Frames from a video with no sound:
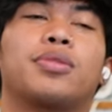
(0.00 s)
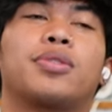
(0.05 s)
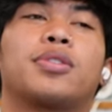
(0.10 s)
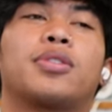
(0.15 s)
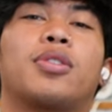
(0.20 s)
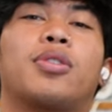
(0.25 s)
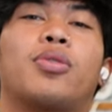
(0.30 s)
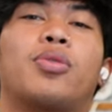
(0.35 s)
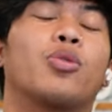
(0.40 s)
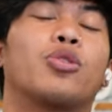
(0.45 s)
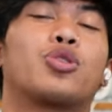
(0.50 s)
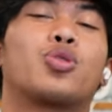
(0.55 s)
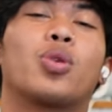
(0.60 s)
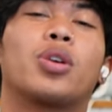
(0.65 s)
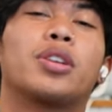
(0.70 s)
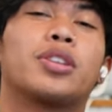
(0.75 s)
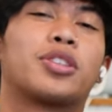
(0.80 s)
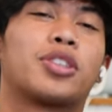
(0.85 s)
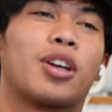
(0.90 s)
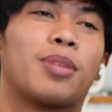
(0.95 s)
So we're
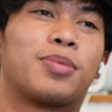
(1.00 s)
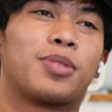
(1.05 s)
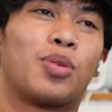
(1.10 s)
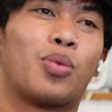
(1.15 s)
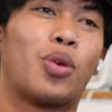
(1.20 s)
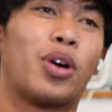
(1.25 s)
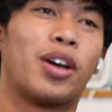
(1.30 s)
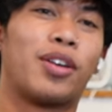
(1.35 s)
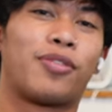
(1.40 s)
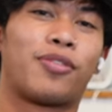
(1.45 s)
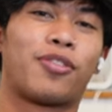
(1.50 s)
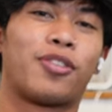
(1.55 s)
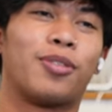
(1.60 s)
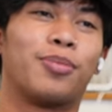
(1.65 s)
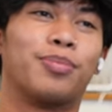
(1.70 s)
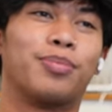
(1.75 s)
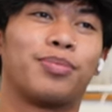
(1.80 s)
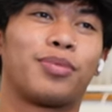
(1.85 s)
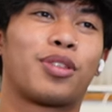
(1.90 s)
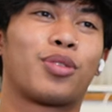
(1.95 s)
20 subs away
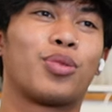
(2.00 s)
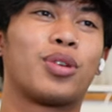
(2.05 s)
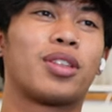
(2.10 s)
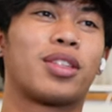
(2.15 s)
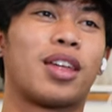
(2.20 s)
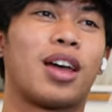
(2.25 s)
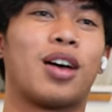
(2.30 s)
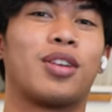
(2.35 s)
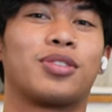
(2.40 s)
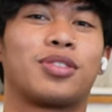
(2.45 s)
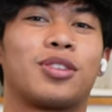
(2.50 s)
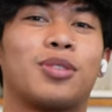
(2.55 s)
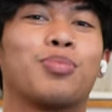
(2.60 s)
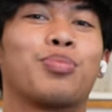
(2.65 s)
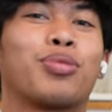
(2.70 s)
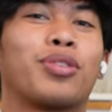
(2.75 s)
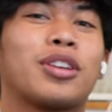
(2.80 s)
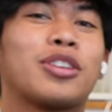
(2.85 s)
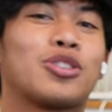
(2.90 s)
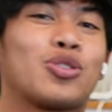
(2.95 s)
from 3,000.
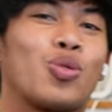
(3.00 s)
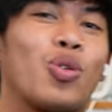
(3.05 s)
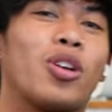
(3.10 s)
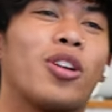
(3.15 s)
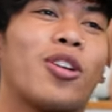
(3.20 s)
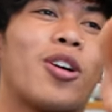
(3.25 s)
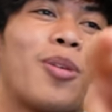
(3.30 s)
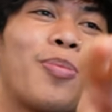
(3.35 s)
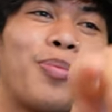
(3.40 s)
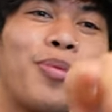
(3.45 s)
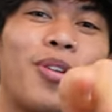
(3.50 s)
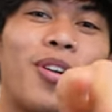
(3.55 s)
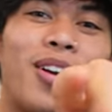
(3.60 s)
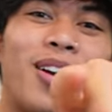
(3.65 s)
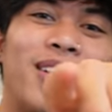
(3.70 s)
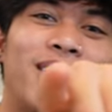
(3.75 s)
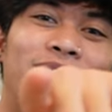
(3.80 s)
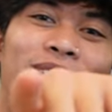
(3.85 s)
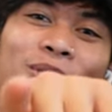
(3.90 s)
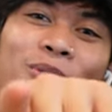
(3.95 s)
Please run it up, all
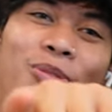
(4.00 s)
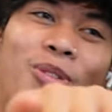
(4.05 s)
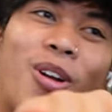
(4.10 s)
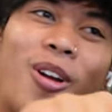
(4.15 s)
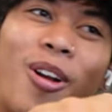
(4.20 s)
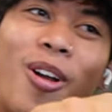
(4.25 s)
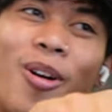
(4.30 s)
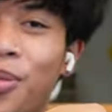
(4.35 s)
right? Run it